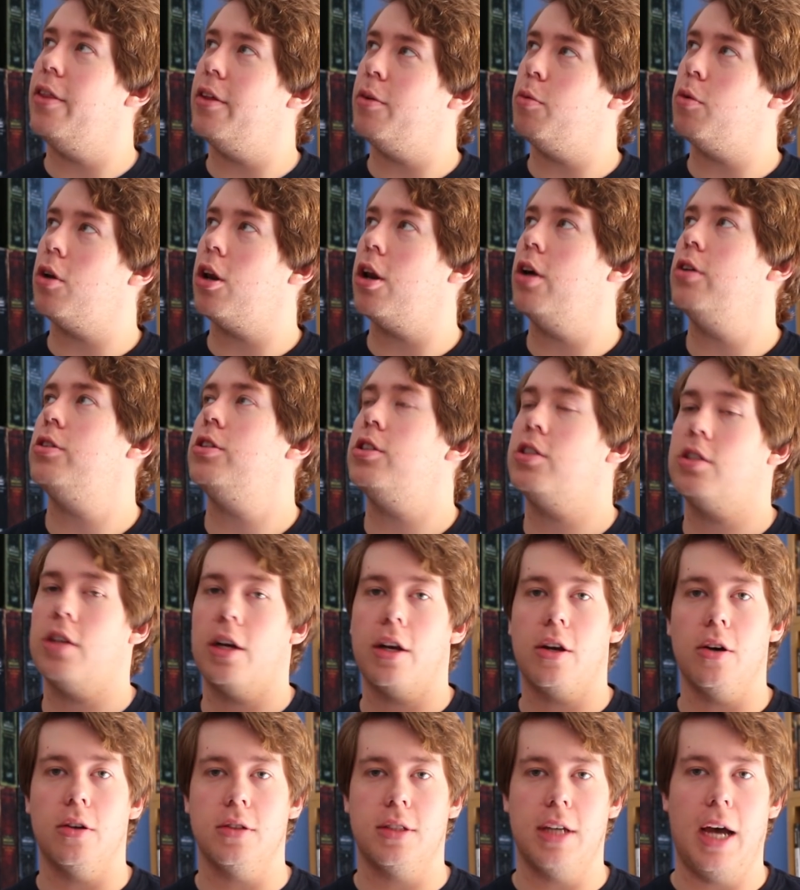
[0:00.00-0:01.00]
The closest
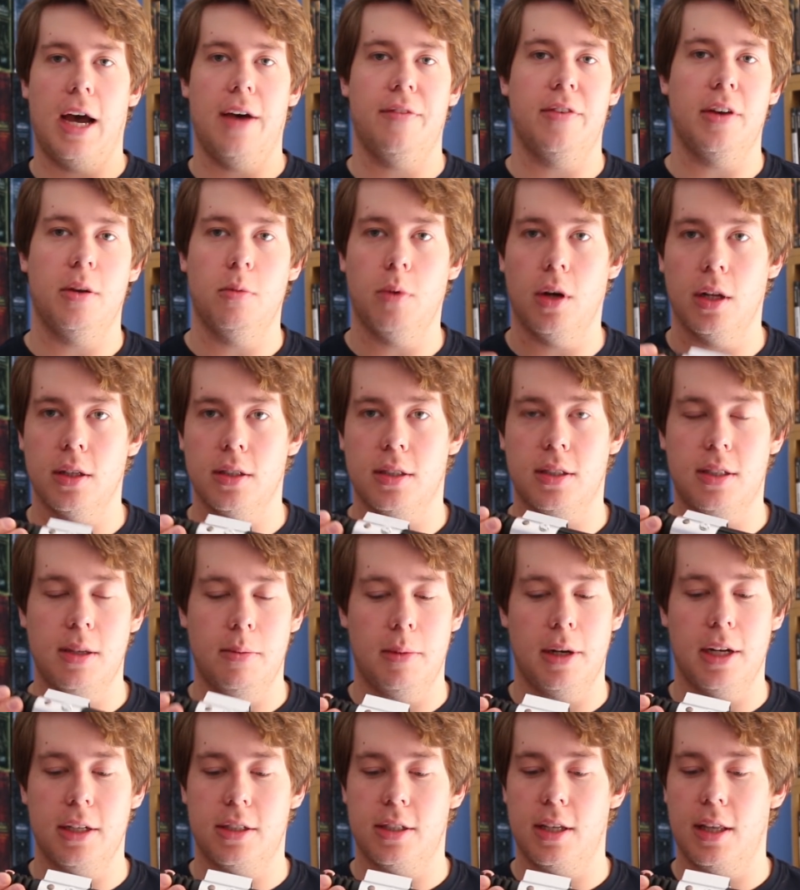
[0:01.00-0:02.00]
I got to having one
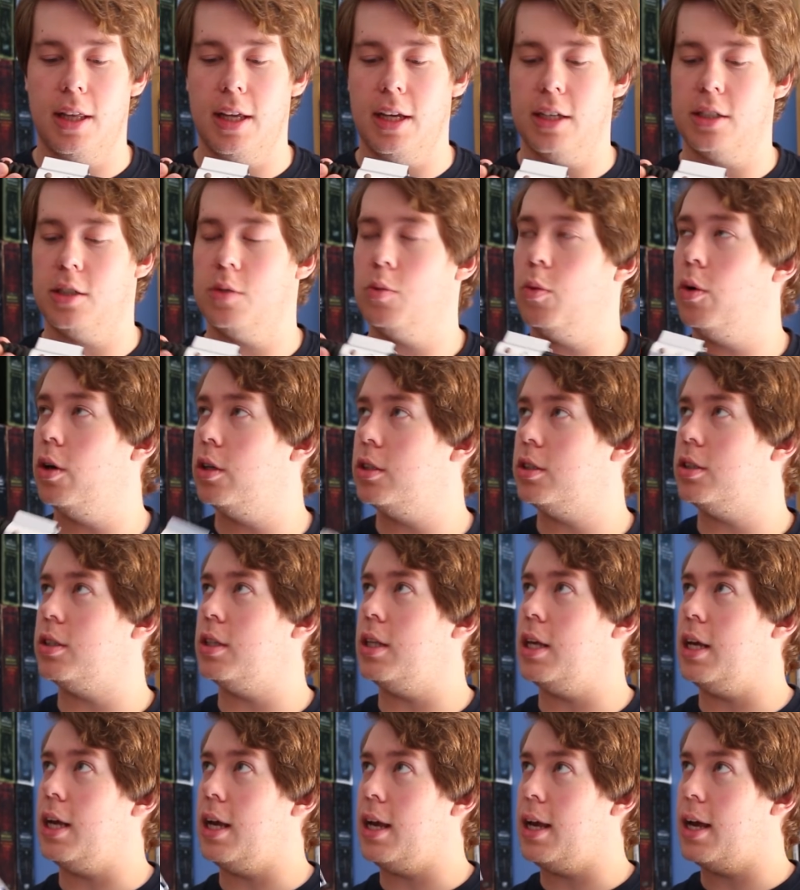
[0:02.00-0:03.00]
similar to this was
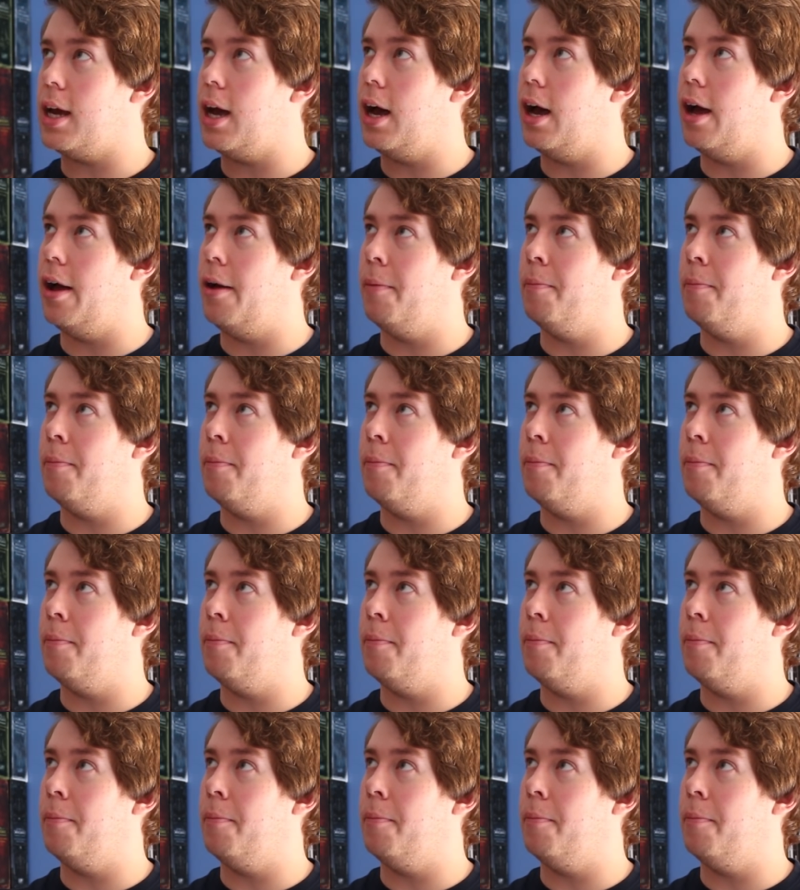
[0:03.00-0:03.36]
the